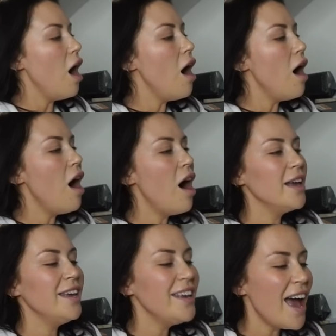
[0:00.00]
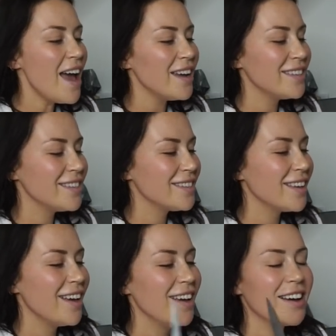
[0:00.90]
ah yes,
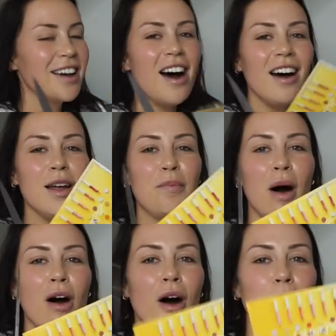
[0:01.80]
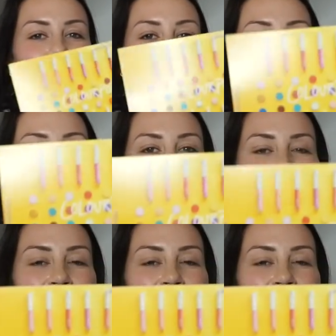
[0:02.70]
Colourpop. So we